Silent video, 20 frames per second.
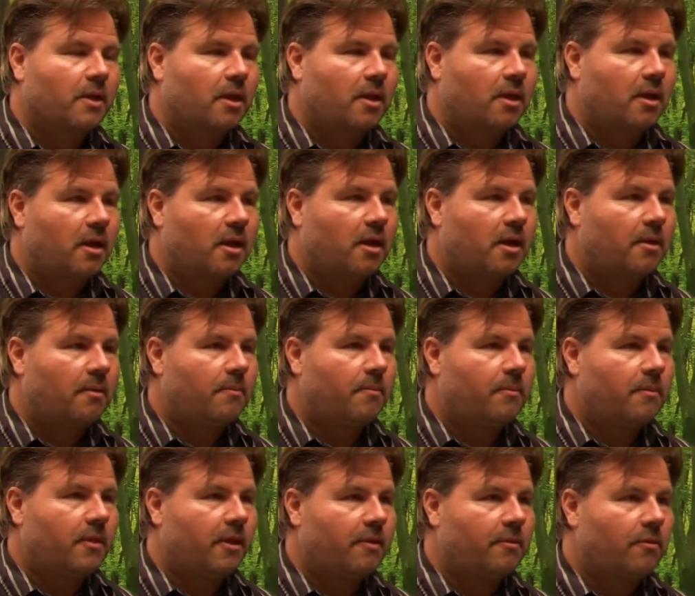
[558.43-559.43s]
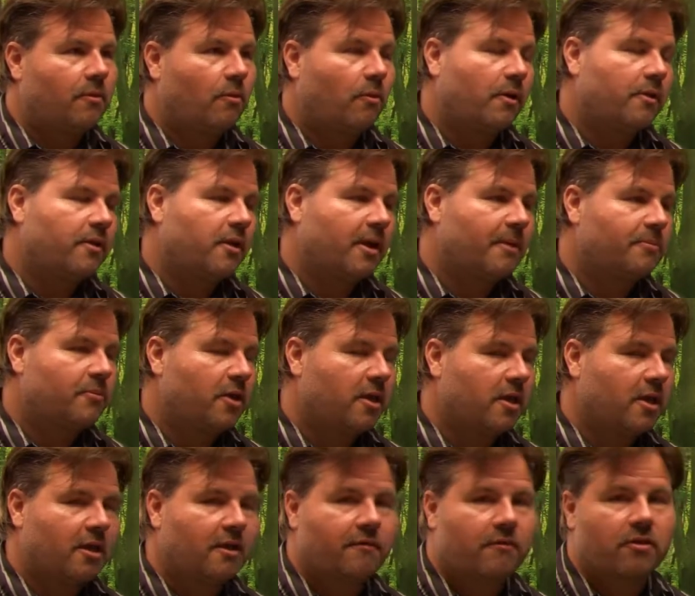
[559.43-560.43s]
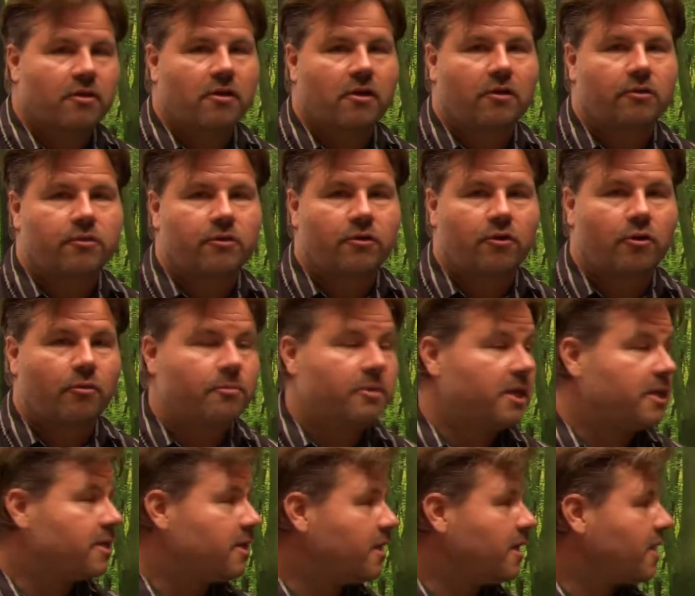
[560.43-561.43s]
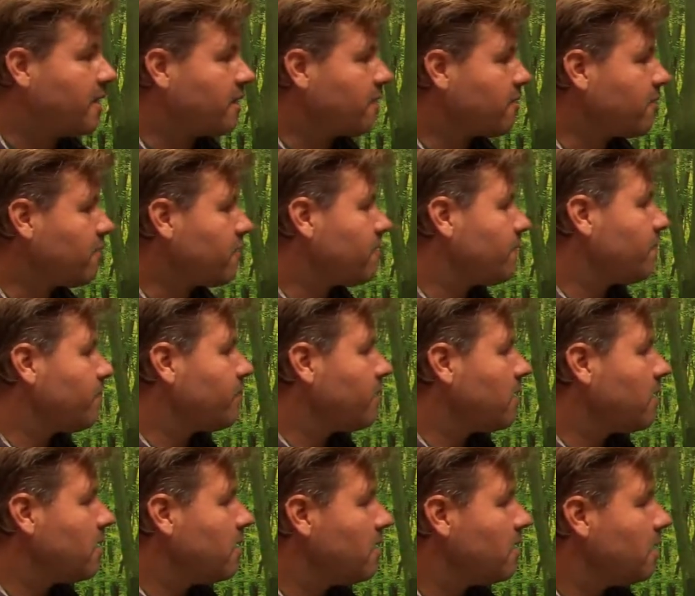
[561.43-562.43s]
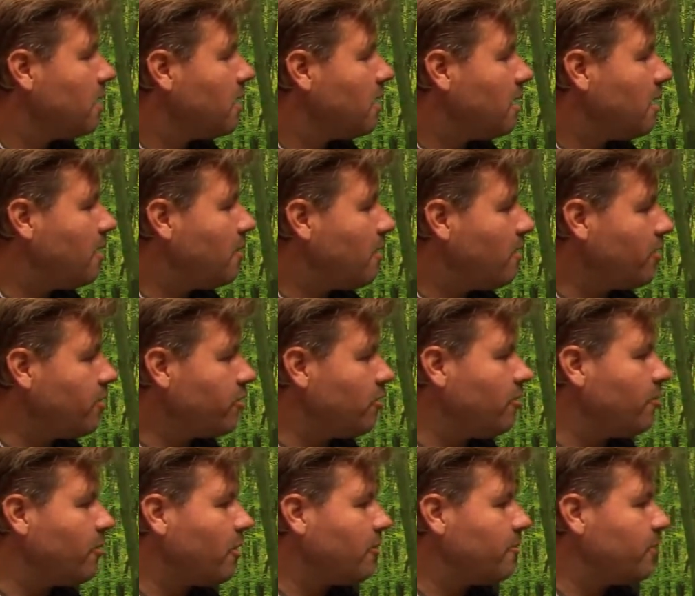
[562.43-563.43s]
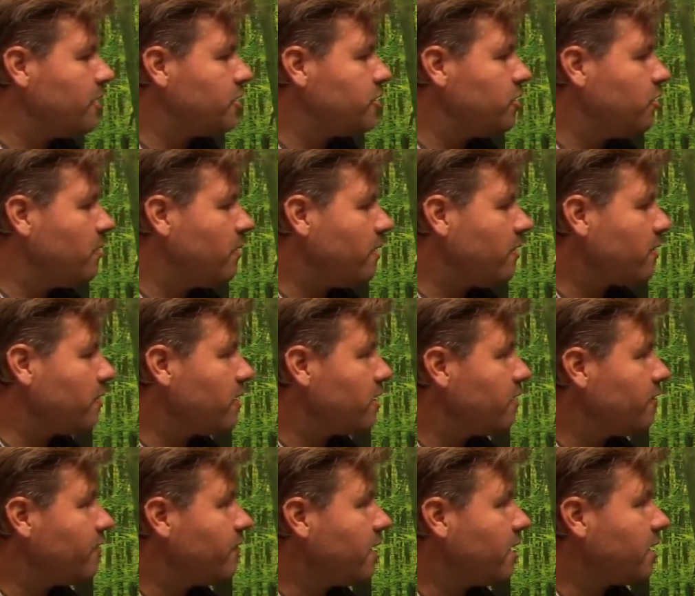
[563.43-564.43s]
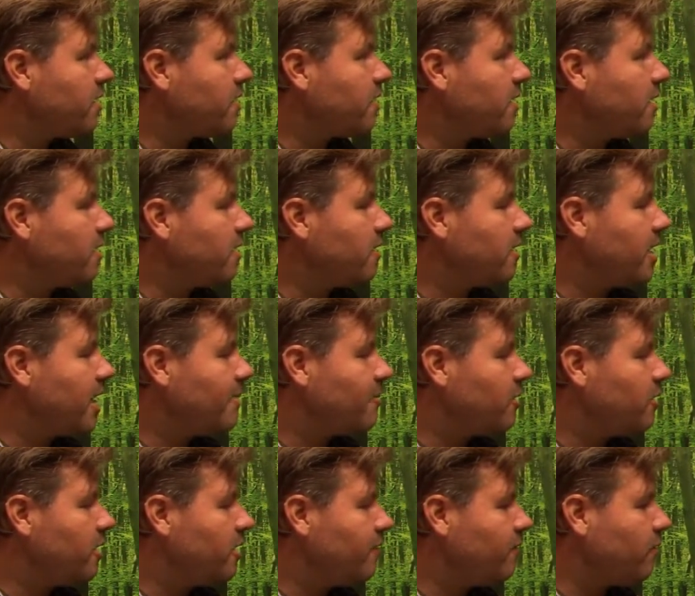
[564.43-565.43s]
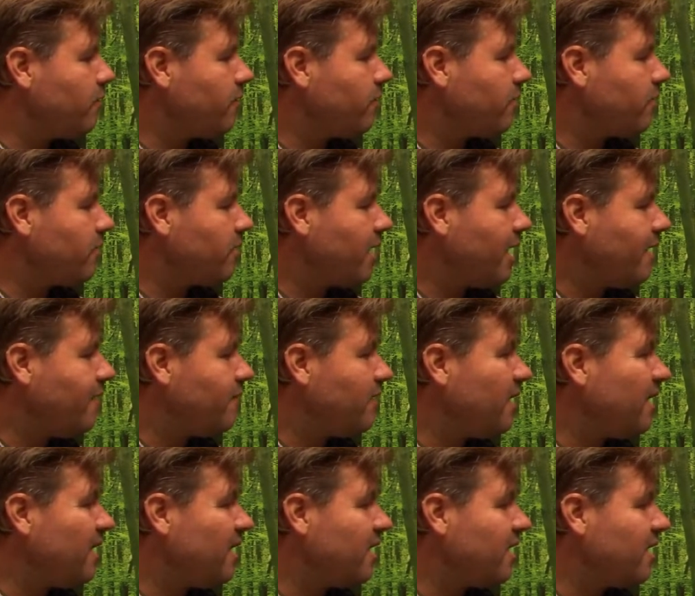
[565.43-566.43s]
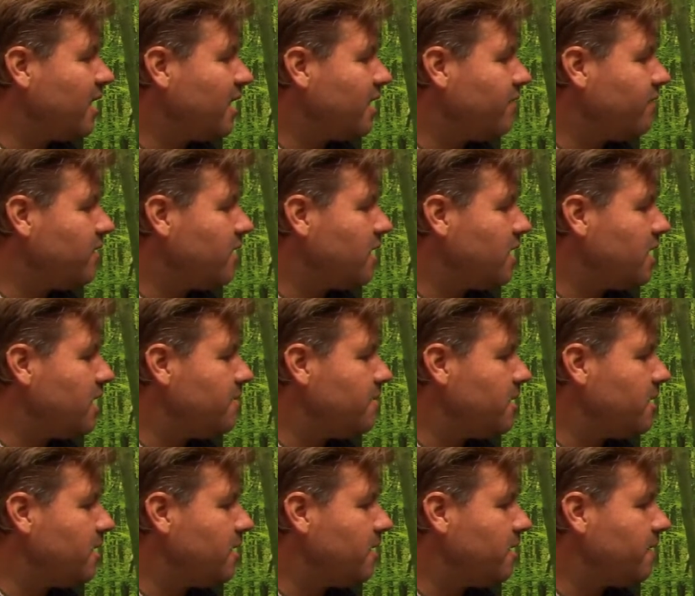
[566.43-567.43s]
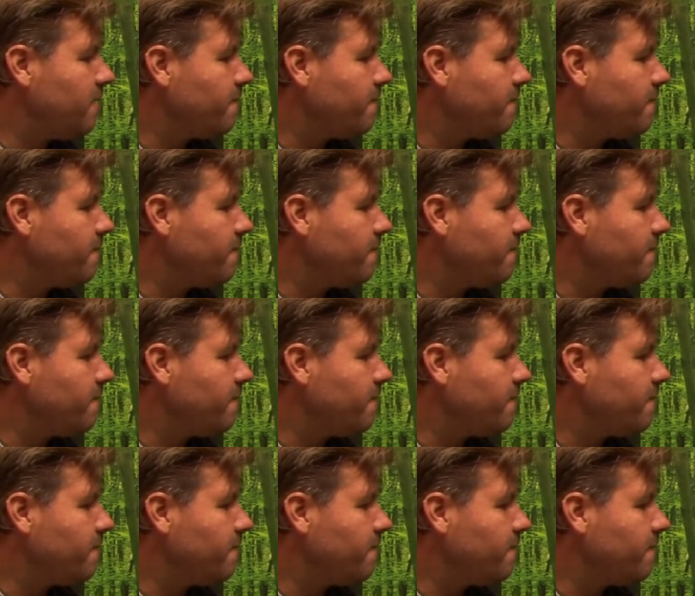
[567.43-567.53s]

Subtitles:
The one that I'm thinking of is called NeuroPTX. Also, barbiturates can affect GABA levels, having any kind of an anemia.